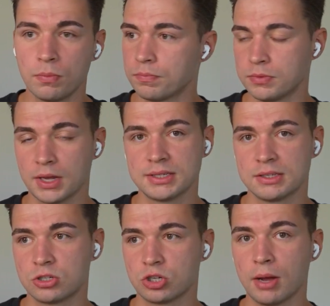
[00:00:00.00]
does its
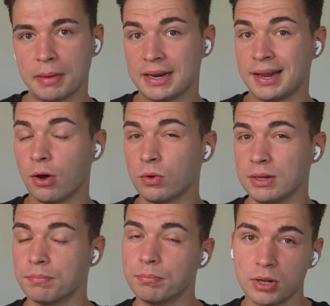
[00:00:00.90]
job, and then only
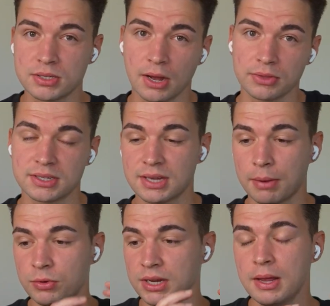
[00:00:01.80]
puts out the summary